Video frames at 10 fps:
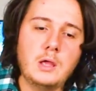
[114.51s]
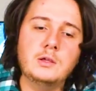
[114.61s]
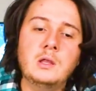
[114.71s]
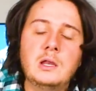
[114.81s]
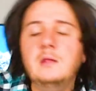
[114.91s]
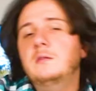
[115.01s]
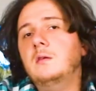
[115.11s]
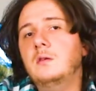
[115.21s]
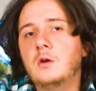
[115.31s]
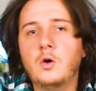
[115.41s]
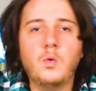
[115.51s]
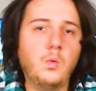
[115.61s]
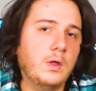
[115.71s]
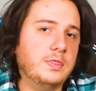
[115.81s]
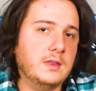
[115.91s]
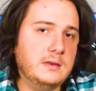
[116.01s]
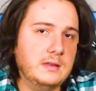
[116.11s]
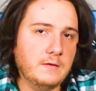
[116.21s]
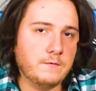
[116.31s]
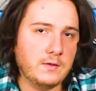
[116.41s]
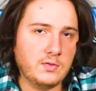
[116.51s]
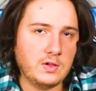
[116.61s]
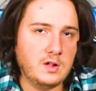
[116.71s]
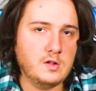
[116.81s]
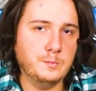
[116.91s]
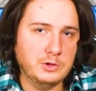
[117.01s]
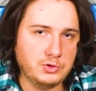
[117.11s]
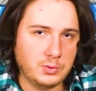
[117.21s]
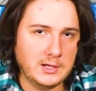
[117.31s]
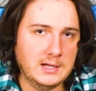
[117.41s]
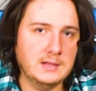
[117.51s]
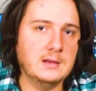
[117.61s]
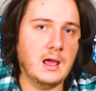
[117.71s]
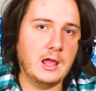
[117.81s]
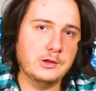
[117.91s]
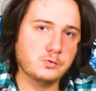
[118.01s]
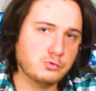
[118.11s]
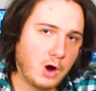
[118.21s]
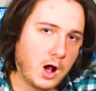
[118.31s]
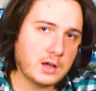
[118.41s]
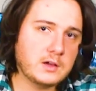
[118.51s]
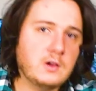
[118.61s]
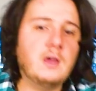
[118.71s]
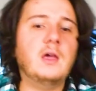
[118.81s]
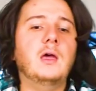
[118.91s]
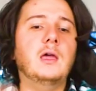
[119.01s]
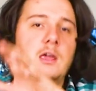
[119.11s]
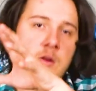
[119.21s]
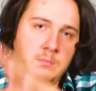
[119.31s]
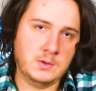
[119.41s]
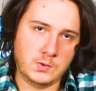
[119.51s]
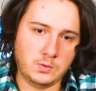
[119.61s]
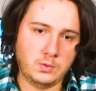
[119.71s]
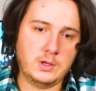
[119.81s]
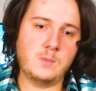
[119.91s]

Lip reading: you need to know what the difference is between a rock and a mineral.